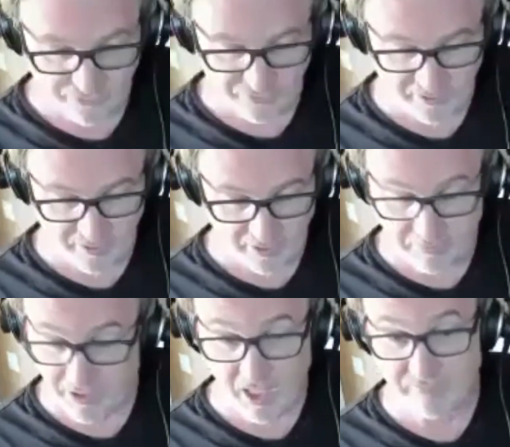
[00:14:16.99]
it, I
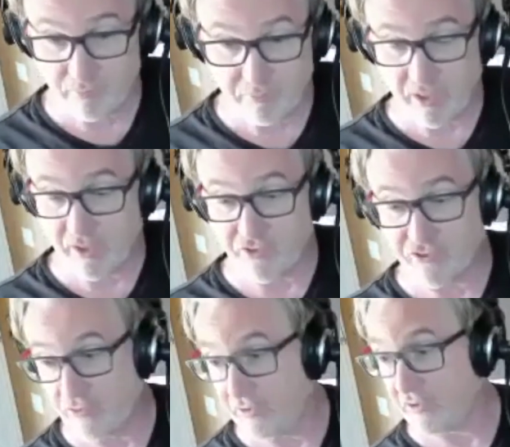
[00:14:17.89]
mean, I haven't been in a
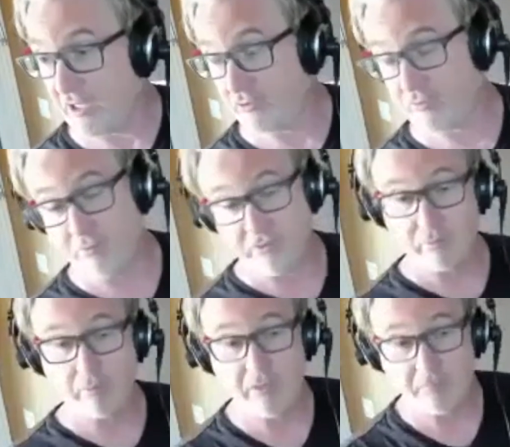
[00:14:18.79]
studio now with
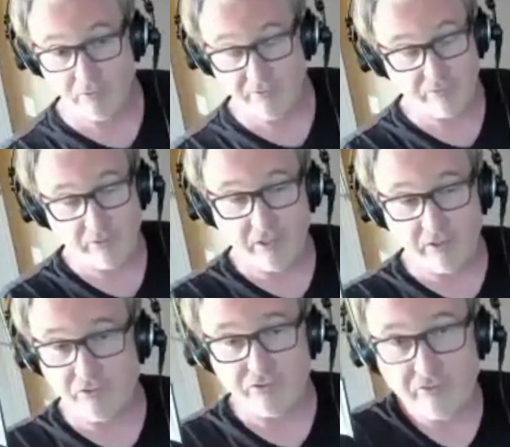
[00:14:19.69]
multiple people in 3
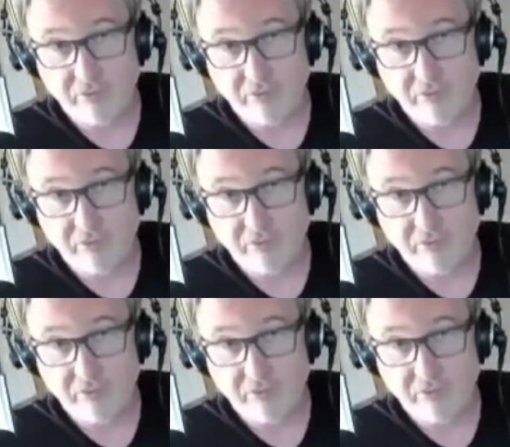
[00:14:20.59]
years.